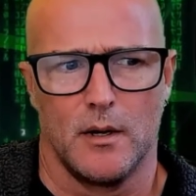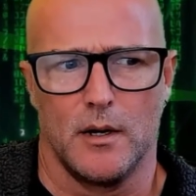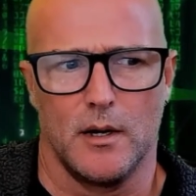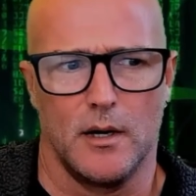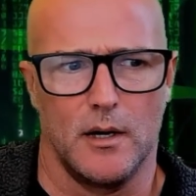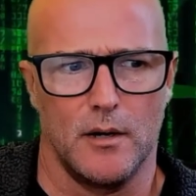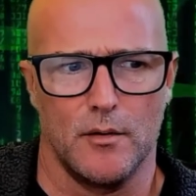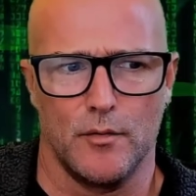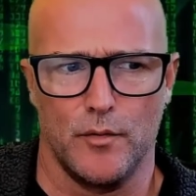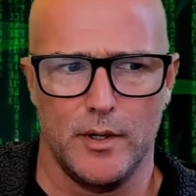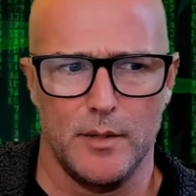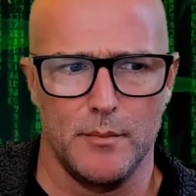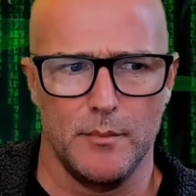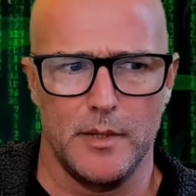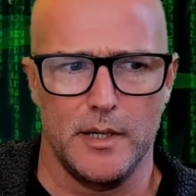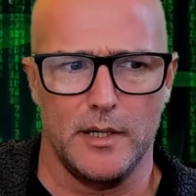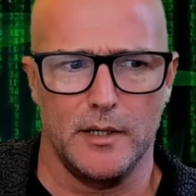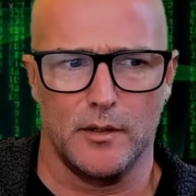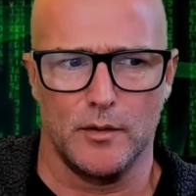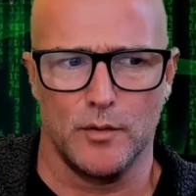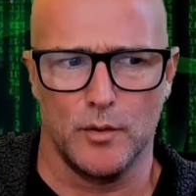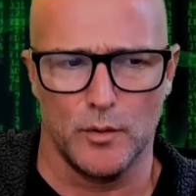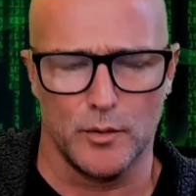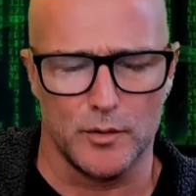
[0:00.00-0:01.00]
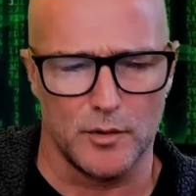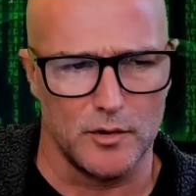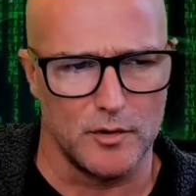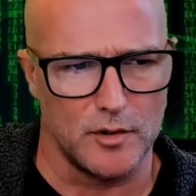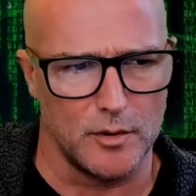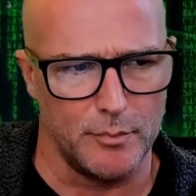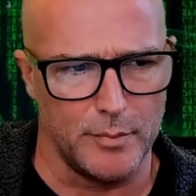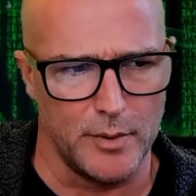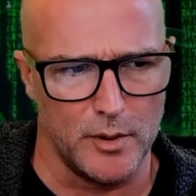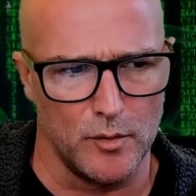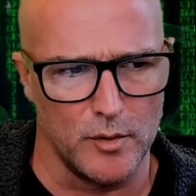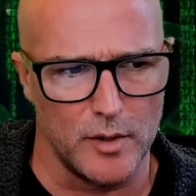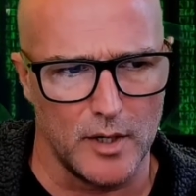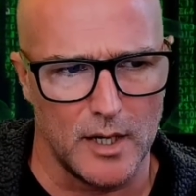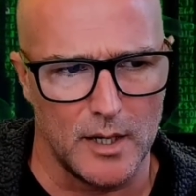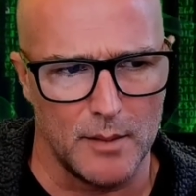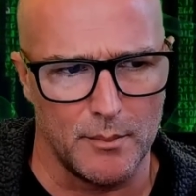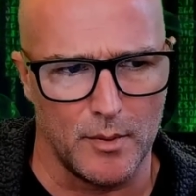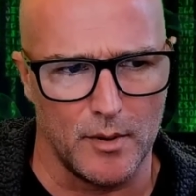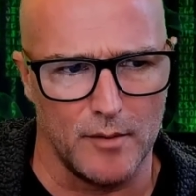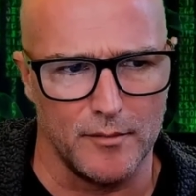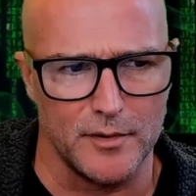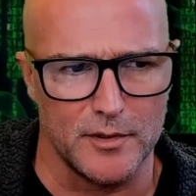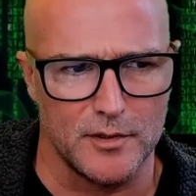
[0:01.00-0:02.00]
red meat causes a
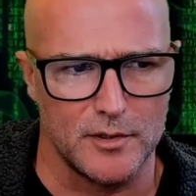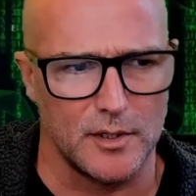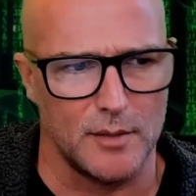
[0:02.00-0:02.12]
buildup of a